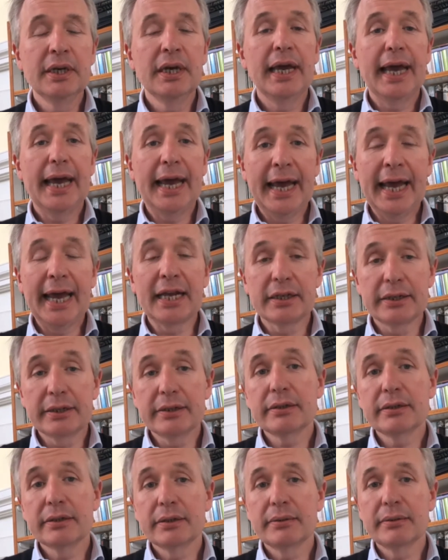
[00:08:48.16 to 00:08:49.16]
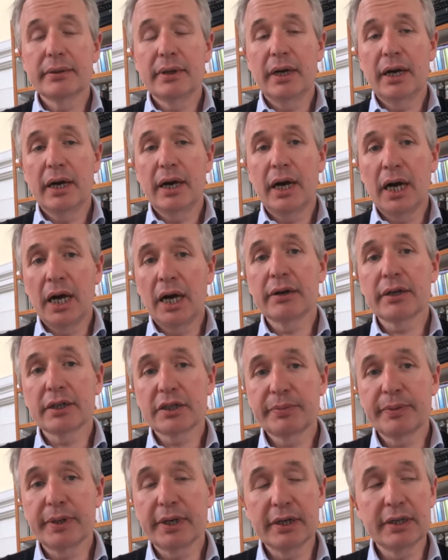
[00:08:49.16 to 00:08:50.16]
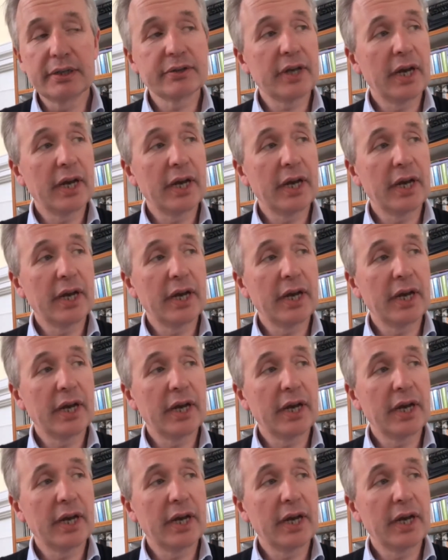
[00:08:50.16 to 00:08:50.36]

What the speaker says: And our experience,